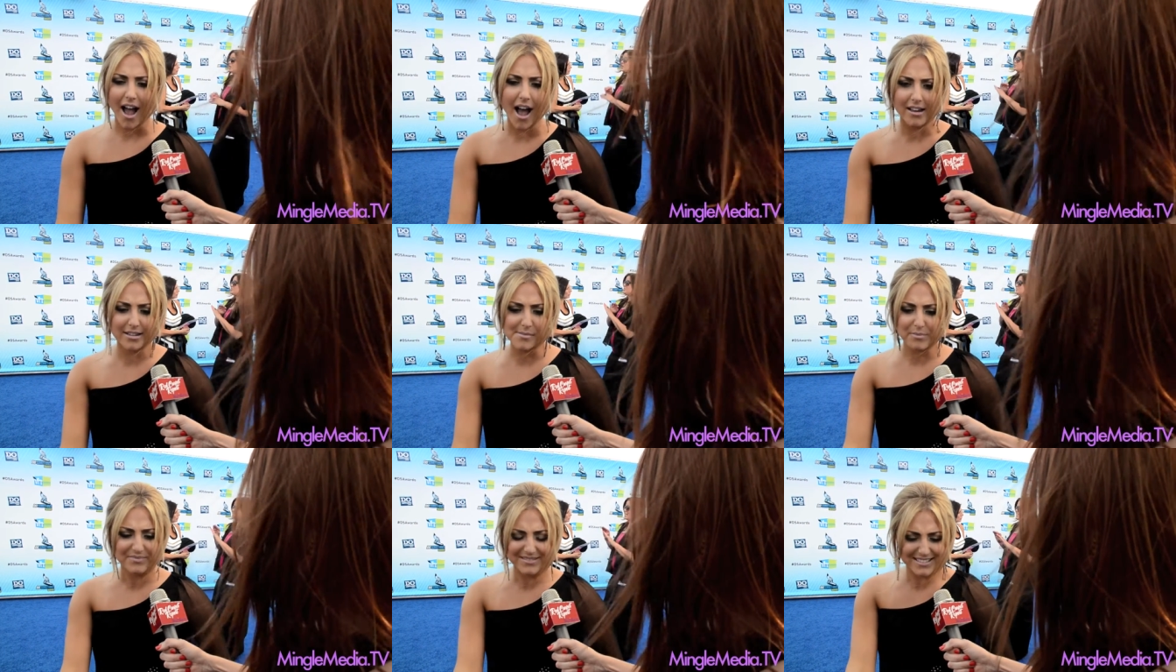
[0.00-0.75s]

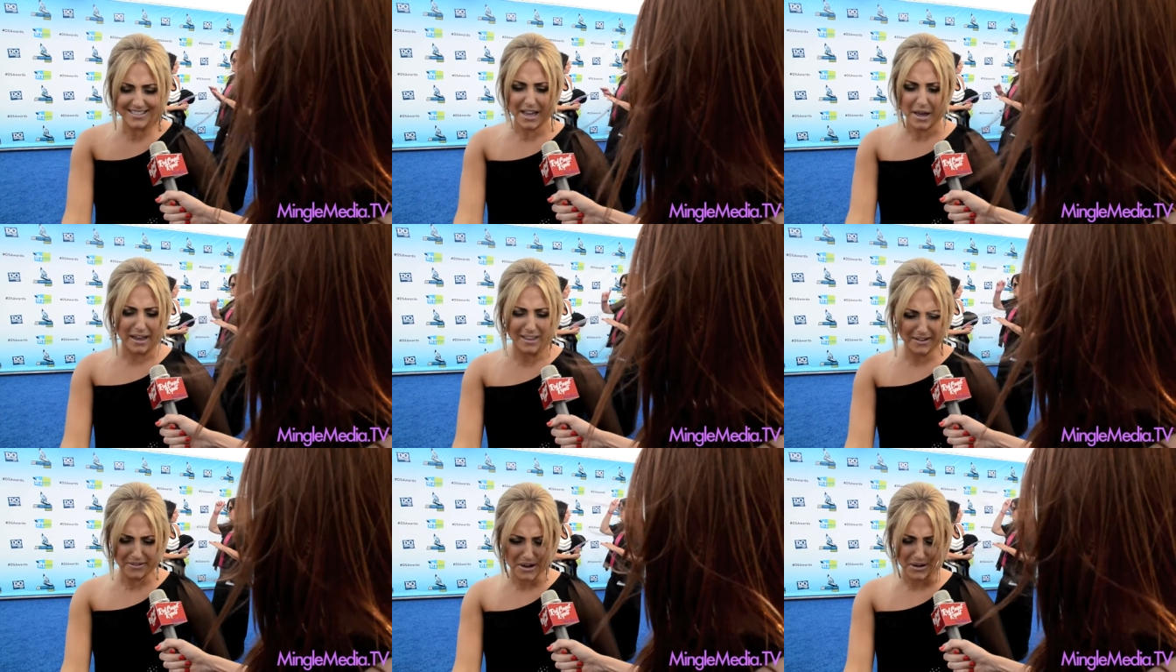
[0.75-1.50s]
I
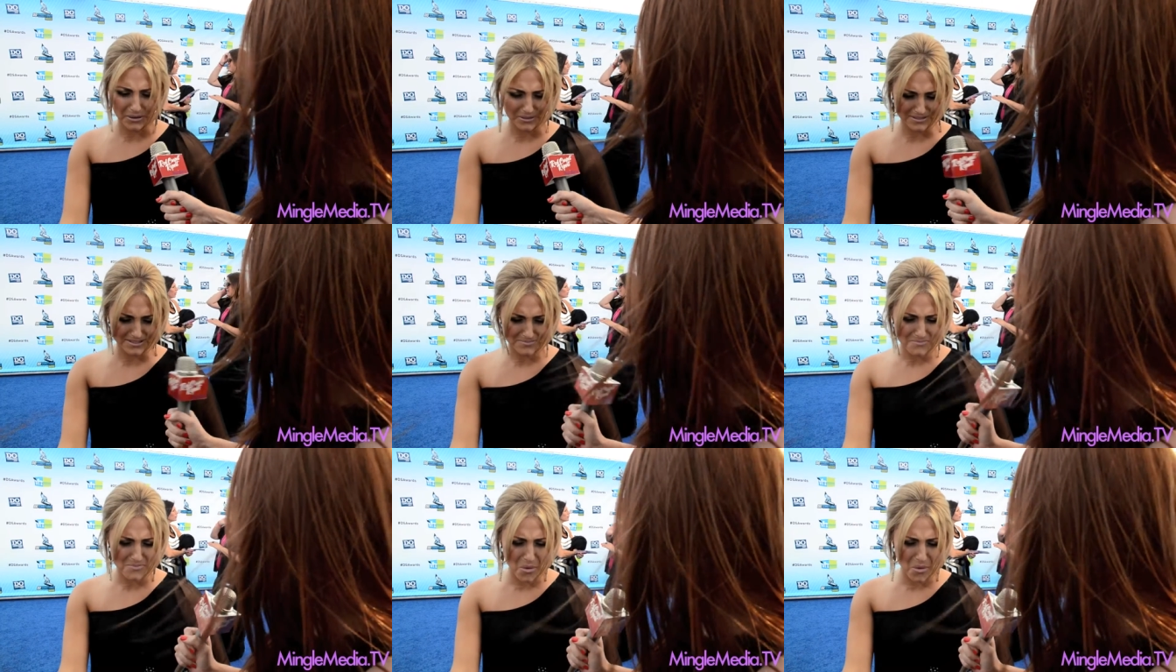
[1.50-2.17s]
don't know. More grateful.